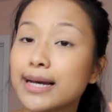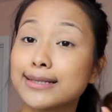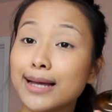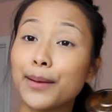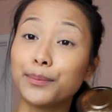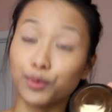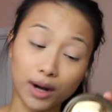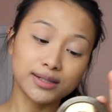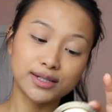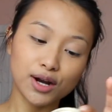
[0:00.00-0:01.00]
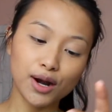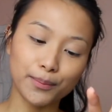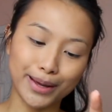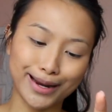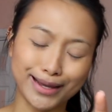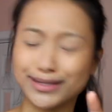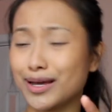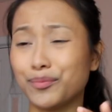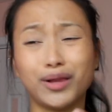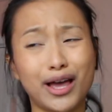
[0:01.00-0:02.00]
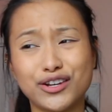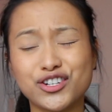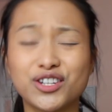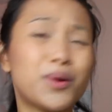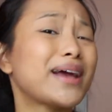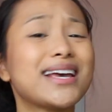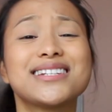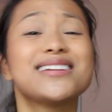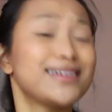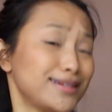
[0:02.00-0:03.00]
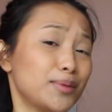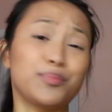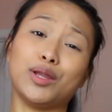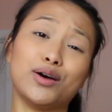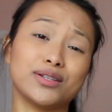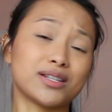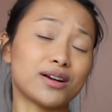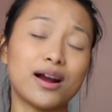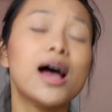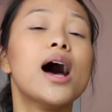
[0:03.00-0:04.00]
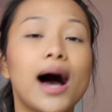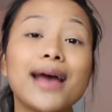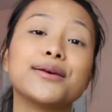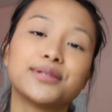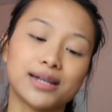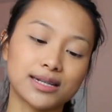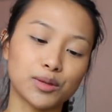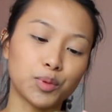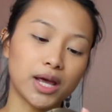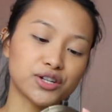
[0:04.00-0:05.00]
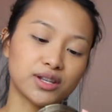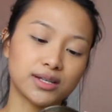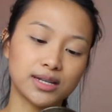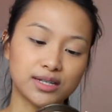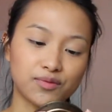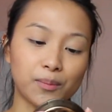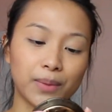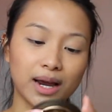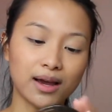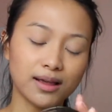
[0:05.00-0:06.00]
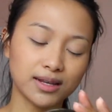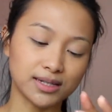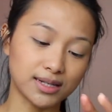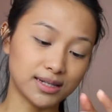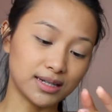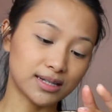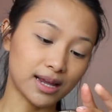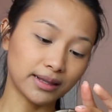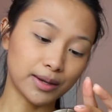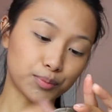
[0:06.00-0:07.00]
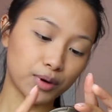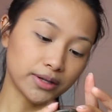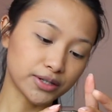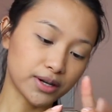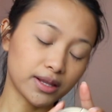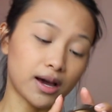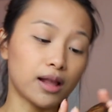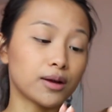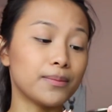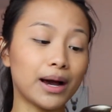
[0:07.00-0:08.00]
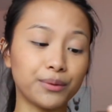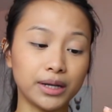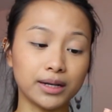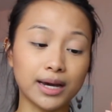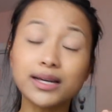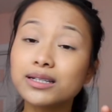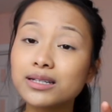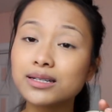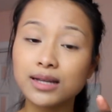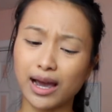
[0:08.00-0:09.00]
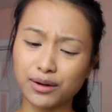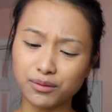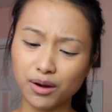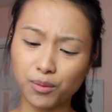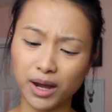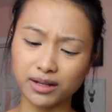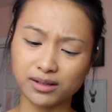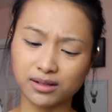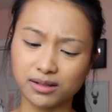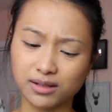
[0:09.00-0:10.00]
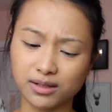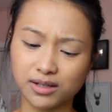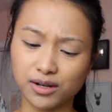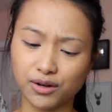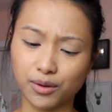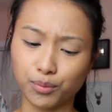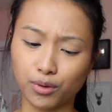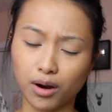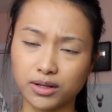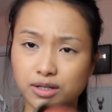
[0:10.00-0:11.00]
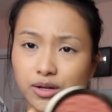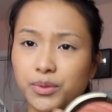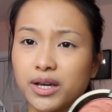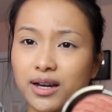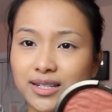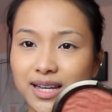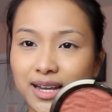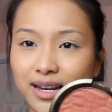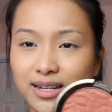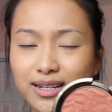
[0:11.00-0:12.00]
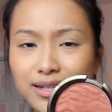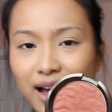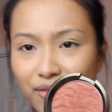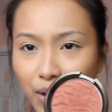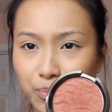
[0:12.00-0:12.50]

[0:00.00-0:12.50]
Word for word: It's a bronzer, but it's a blush, so I guess it is a bronzer. I use it as a blush. This is from Becca. This is the Sunlit Bronzer in the color Maui Nights. I don't know why this is considered a bronzer because it does have a